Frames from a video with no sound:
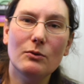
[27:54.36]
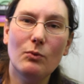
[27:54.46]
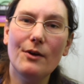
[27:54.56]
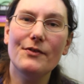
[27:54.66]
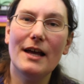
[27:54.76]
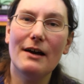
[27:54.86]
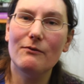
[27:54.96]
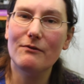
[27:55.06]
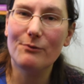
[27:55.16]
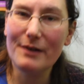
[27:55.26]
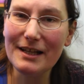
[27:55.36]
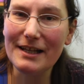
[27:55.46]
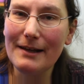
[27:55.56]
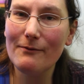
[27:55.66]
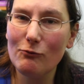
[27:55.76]
the one that
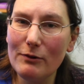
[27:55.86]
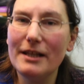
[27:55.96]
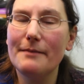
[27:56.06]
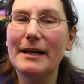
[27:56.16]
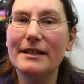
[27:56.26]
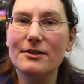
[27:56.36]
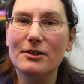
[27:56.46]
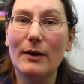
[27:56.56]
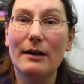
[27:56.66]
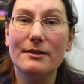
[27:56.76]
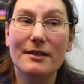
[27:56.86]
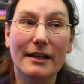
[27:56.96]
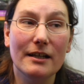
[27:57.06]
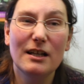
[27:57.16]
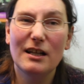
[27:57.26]
really, really made us go out and
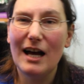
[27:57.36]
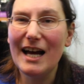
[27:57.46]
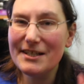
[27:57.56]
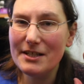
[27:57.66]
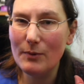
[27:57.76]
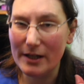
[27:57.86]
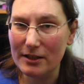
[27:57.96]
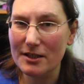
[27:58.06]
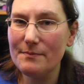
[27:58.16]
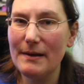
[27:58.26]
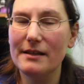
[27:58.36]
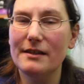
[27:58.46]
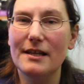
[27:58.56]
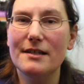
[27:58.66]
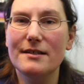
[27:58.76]
think, actually, we're going to spend
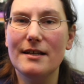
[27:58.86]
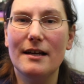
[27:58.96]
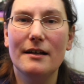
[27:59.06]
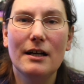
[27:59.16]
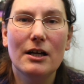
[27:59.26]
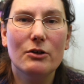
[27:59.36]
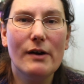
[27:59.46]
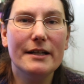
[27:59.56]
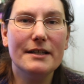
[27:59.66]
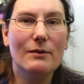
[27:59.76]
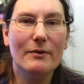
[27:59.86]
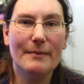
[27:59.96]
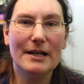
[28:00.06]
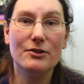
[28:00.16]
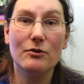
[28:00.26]
this credit that we've
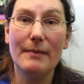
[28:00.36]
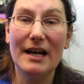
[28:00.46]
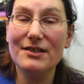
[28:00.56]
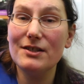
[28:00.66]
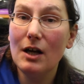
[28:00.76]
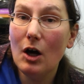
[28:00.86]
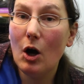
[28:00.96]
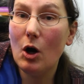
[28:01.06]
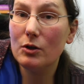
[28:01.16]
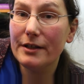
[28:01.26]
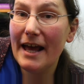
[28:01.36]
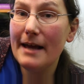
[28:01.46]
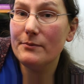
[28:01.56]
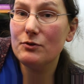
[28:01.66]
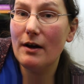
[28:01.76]
managed to amass on
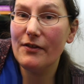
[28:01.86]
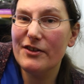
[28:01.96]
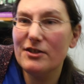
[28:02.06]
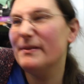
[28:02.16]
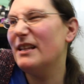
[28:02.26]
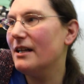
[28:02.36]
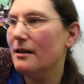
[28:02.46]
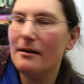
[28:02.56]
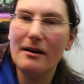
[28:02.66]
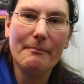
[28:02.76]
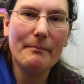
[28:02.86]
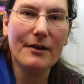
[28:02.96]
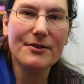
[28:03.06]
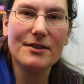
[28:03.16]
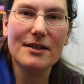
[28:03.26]
games rather than something like a
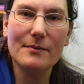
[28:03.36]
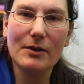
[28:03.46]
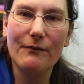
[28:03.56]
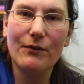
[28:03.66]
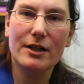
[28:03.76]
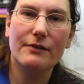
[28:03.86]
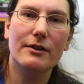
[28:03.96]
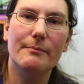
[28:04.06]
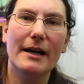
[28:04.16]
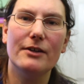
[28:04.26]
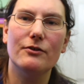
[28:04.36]
Master System converter for the Mega